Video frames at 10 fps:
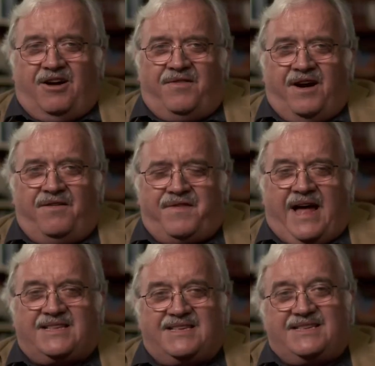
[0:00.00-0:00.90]
of our
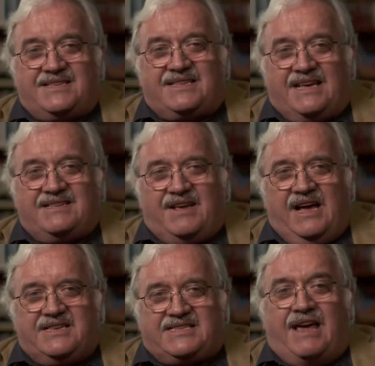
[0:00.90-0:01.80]
fat,
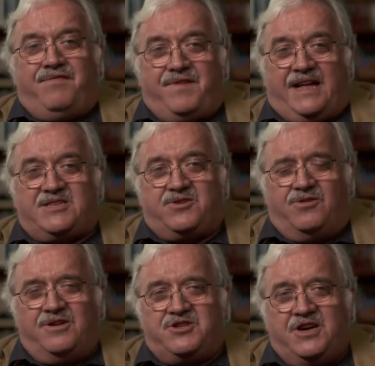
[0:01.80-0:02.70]
safe fat
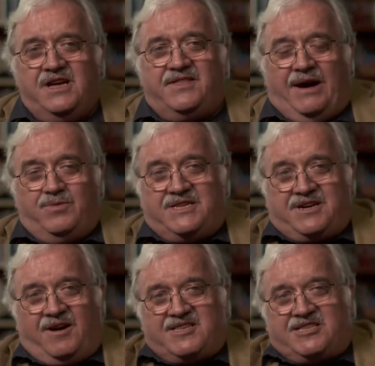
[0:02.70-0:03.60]
storage, that we start